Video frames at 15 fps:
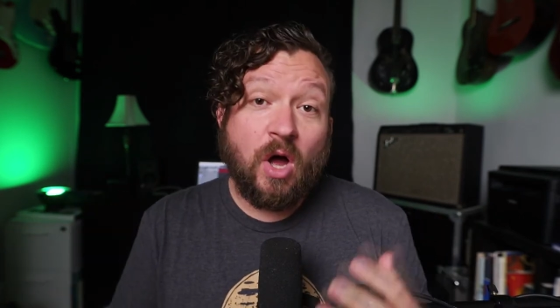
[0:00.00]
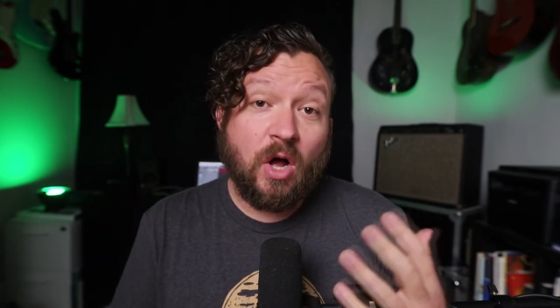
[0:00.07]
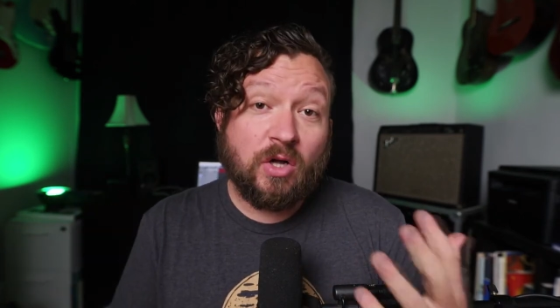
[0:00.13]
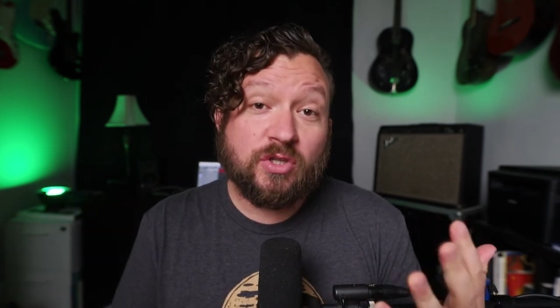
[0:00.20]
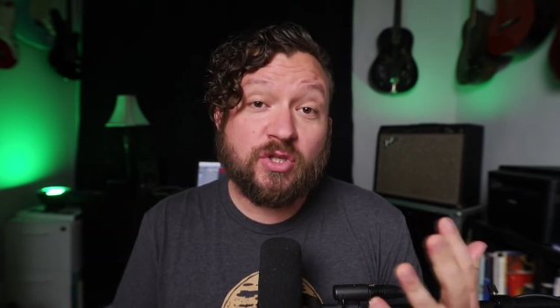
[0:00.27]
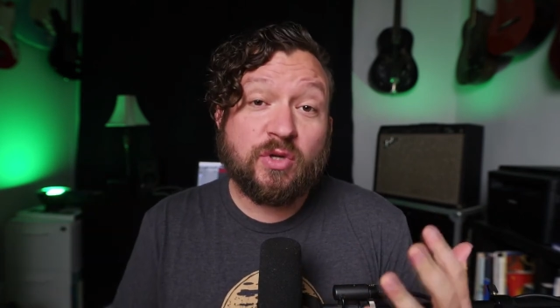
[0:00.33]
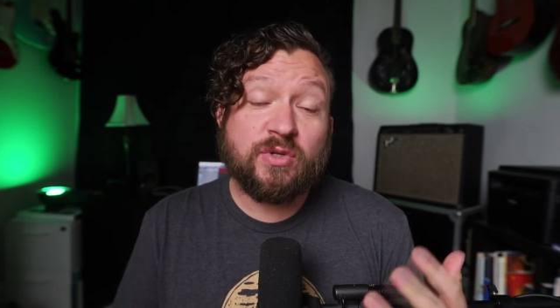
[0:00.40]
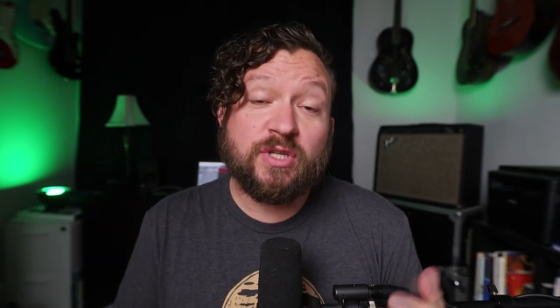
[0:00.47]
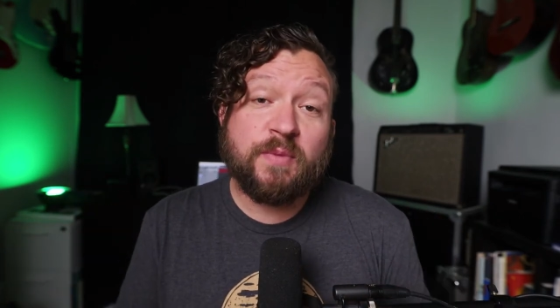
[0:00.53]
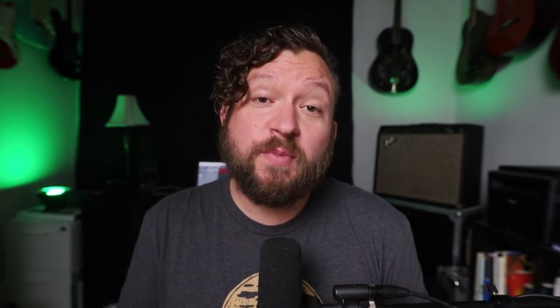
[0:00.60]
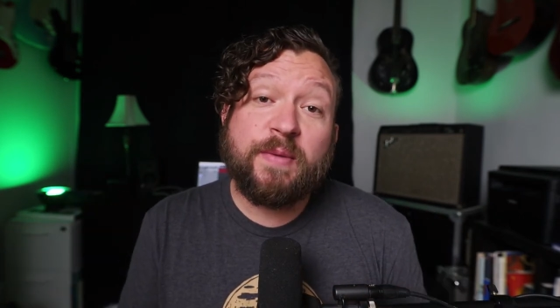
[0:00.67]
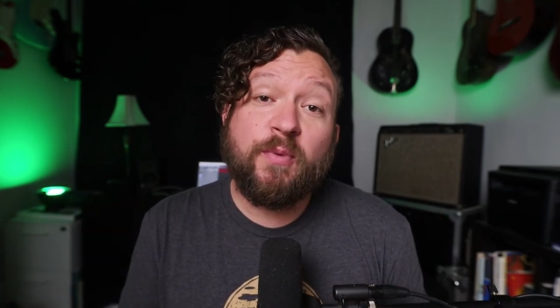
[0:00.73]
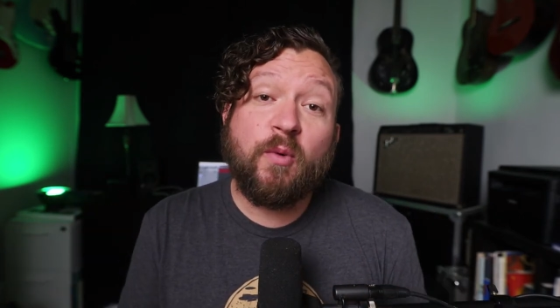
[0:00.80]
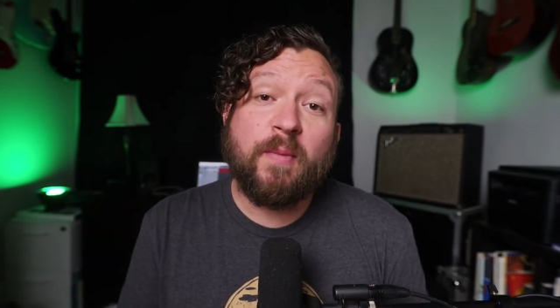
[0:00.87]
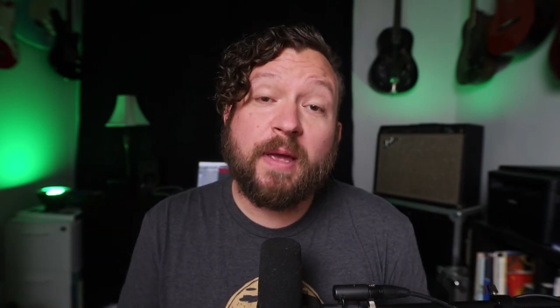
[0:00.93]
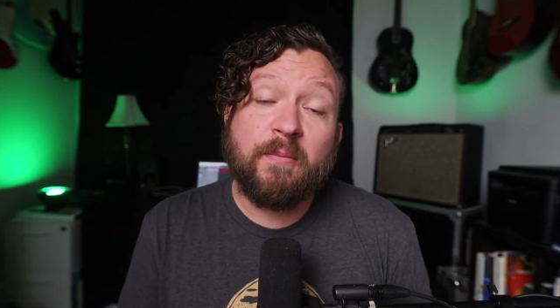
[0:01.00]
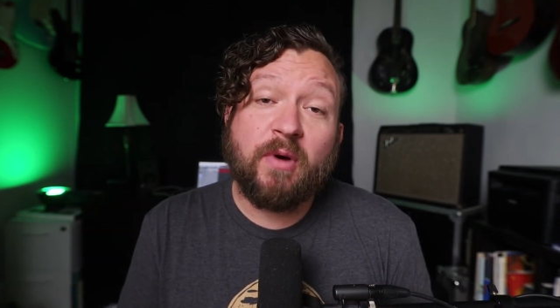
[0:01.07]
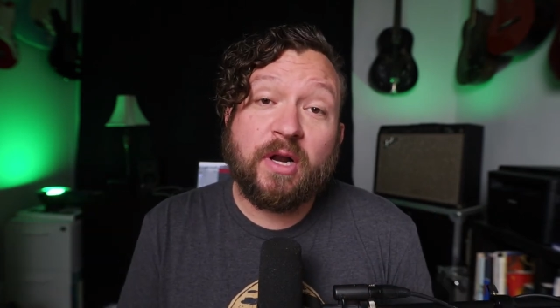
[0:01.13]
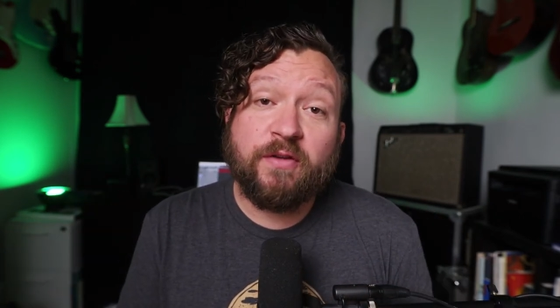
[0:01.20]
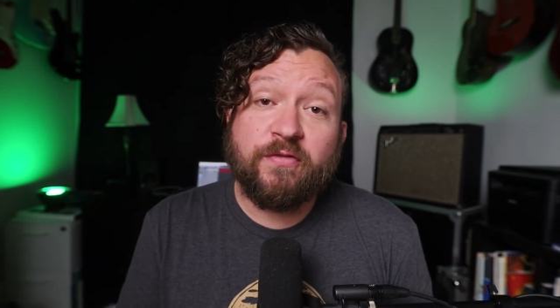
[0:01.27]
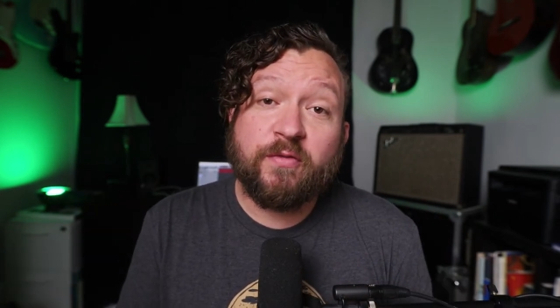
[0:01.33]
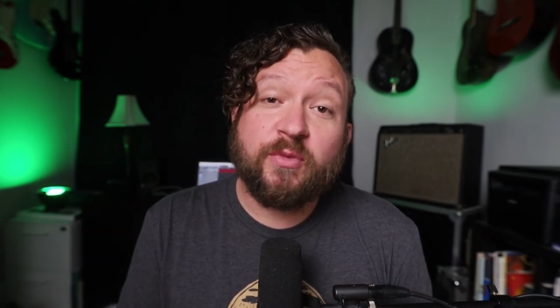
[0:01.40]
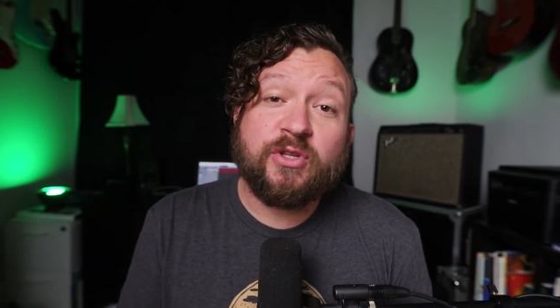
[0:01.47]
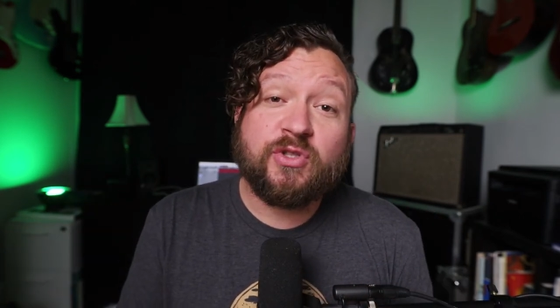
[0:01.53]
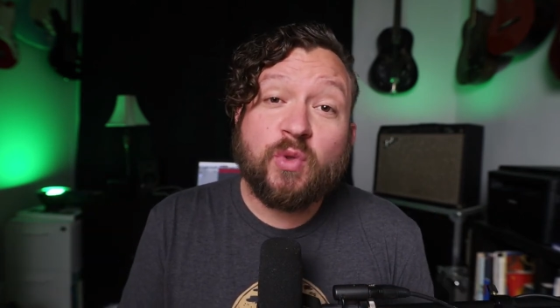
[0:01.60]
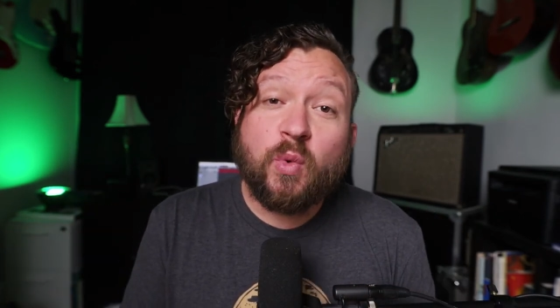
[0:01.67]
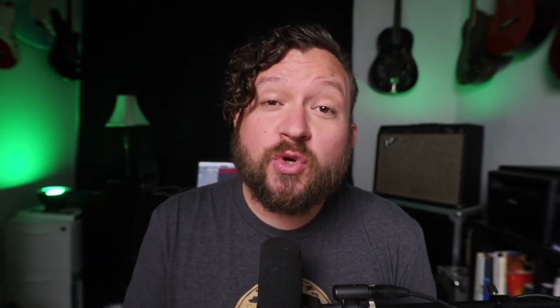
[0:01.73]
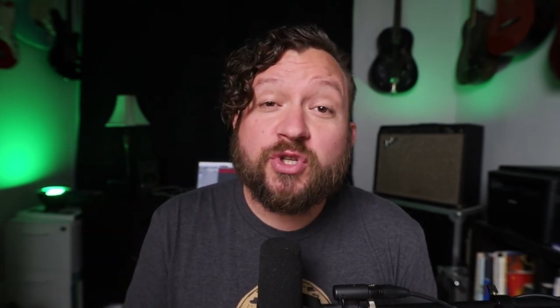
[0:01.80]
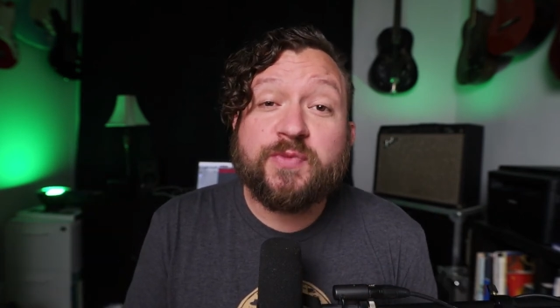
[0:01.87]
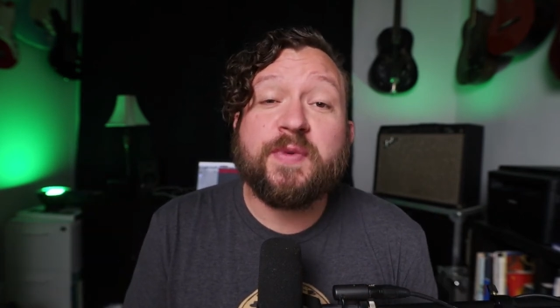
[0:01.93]
Also, some people make money from
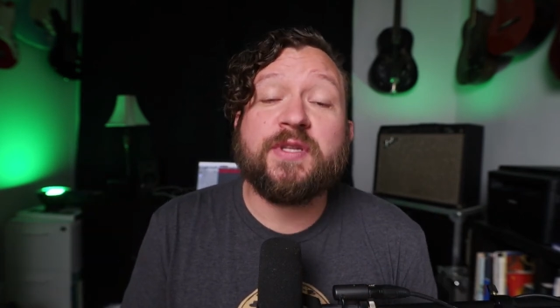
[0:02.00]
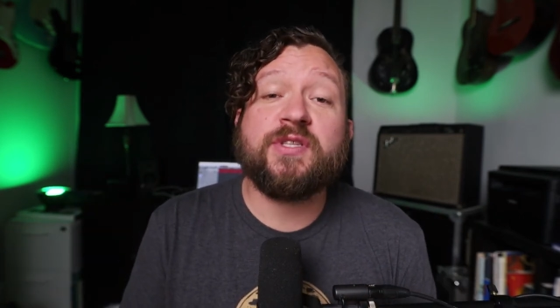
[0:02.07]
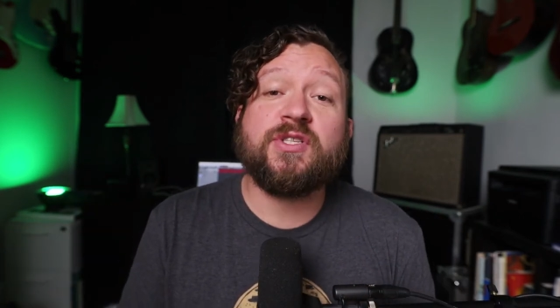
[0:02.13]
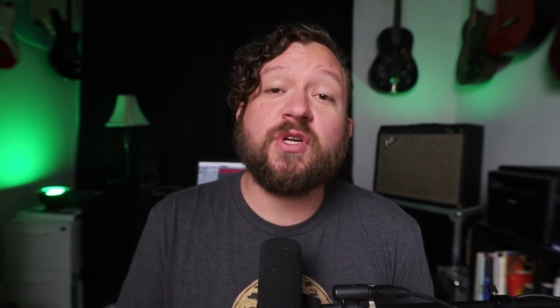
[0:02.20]
endorsements.